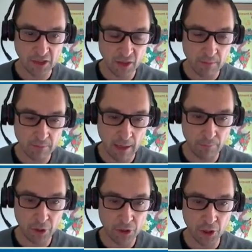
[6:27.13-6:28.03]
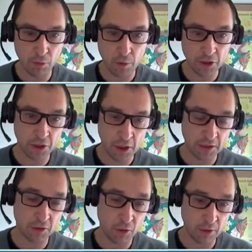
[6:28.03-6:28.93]
extreme temperature, which
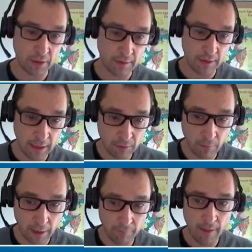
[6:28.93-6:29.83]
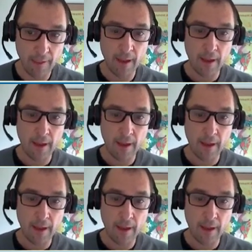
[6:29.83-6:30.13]
is called as a heat wave,